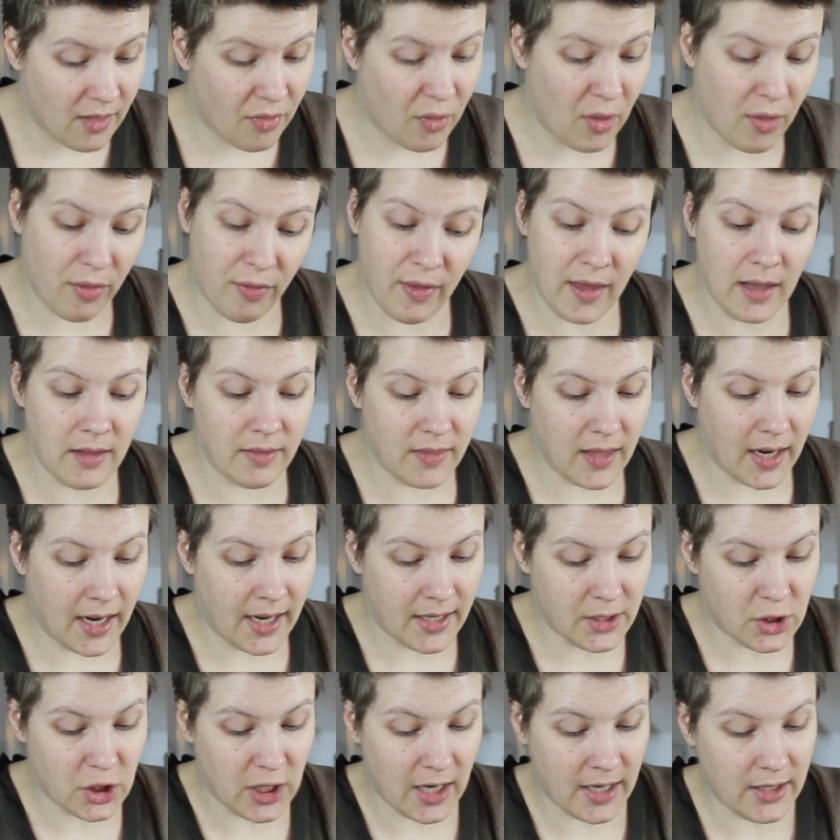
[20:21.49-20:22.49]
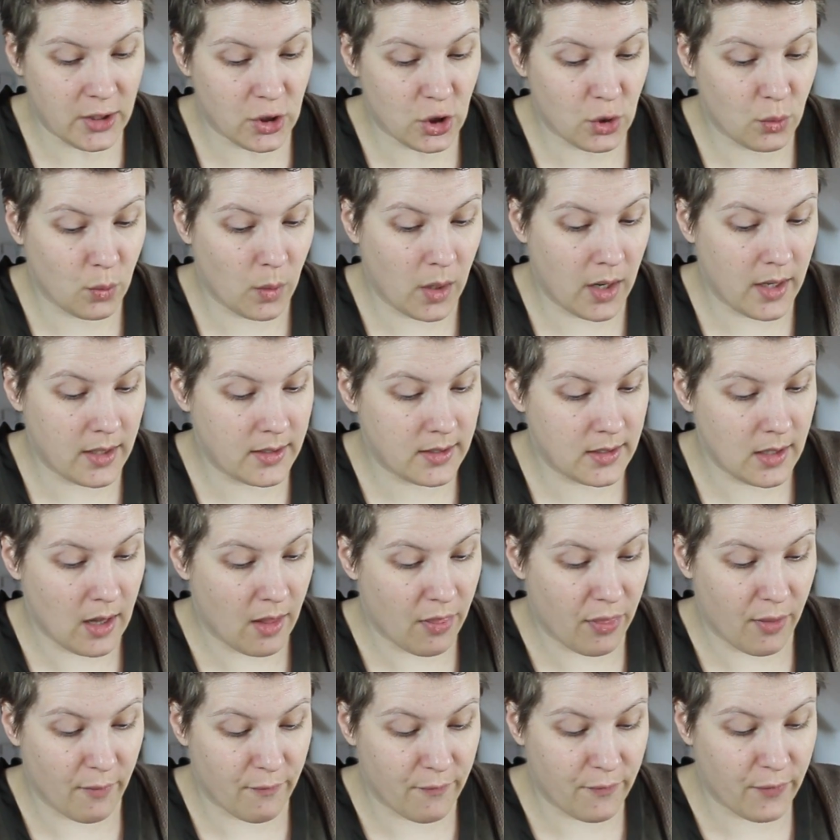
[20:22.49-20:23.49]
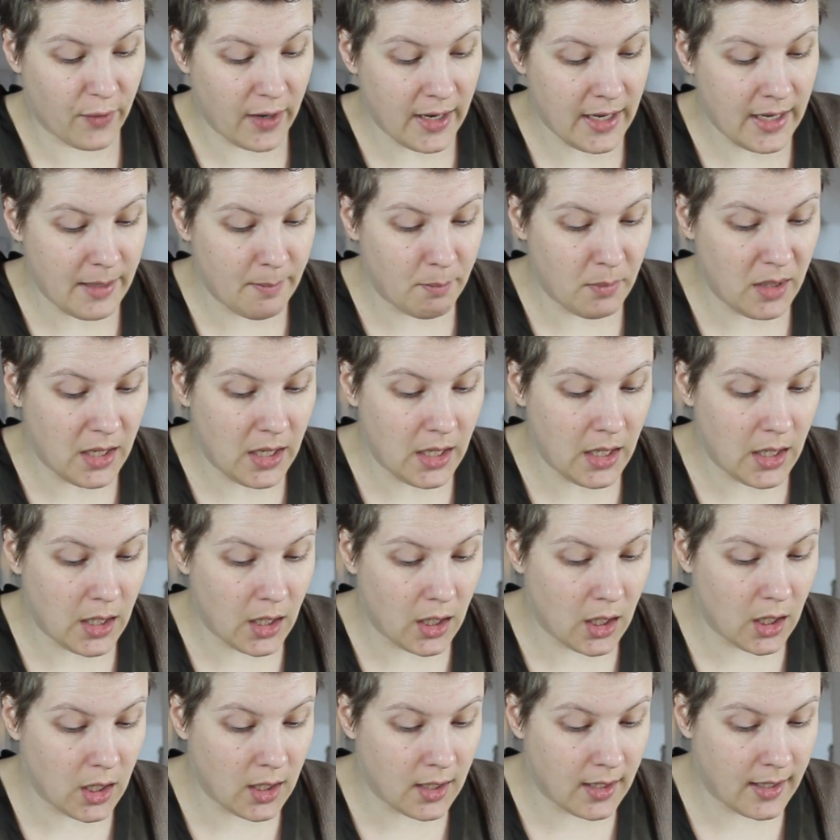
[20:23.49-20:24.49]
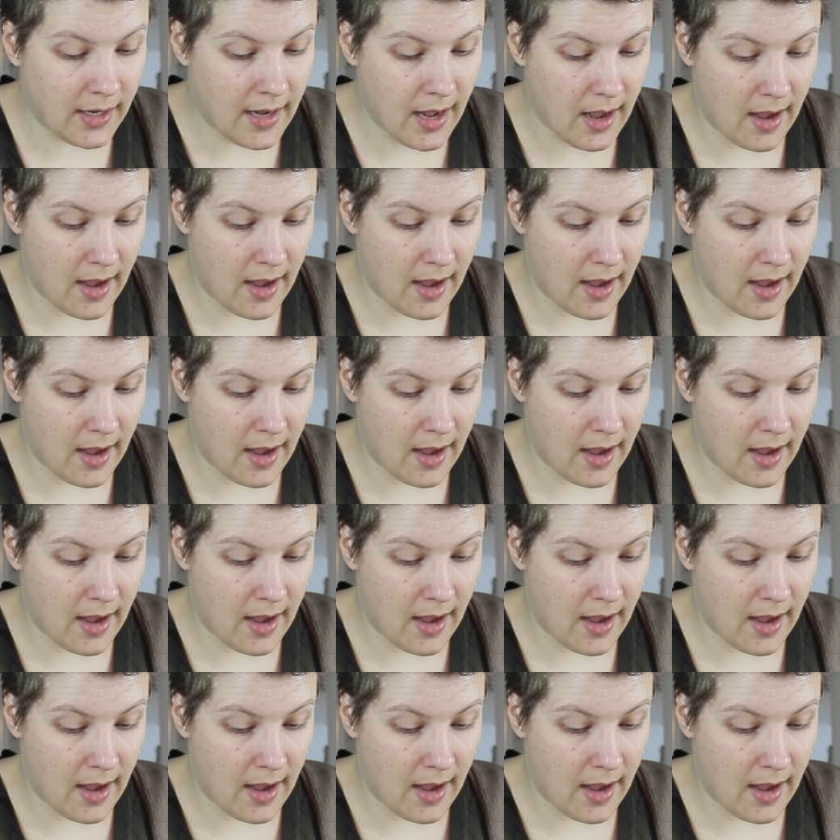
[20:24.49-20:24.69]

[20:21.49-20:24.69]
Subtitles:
The thing that I changed was the frame here.